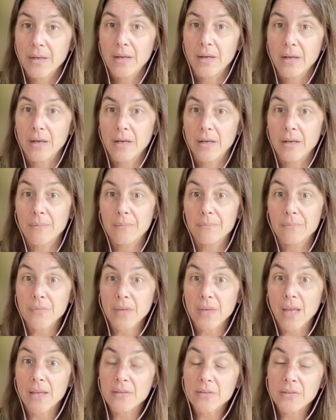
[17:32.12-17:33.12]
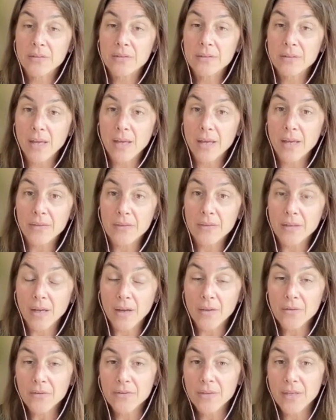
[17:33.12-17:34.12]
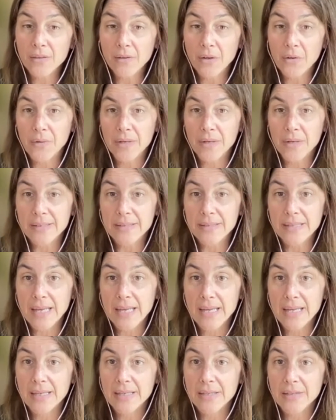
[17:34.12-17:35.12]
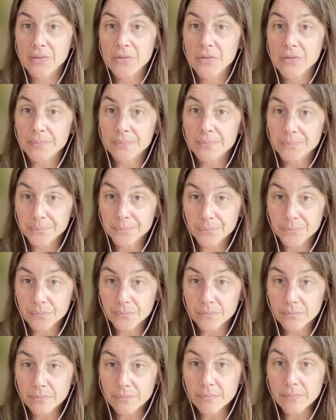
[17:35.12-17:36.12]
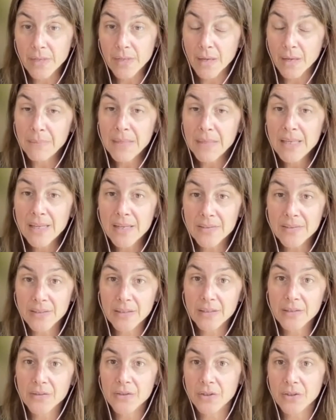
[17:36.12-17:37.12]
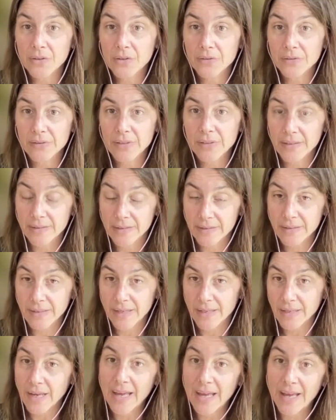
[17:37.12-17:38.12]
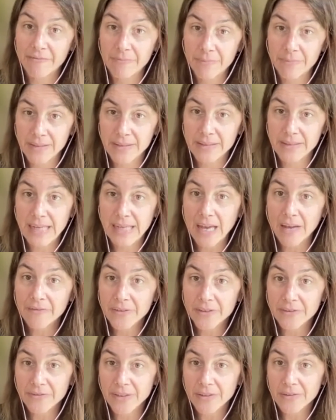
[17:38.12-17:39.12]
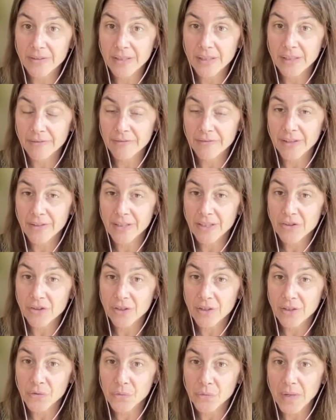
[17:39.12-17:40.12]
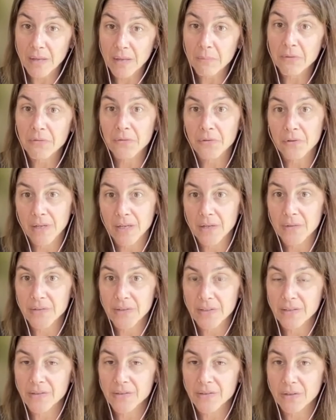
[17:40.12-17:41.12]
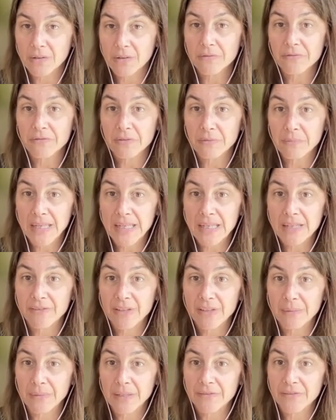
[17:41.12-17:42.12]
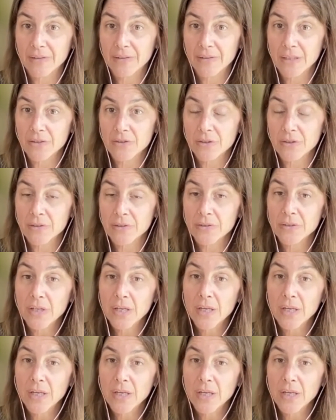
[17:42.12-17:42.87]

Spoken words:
The other thing that I want to say is, me as a consultant, and I have been staff to a foundation as well before I was a consultant for many family foundations.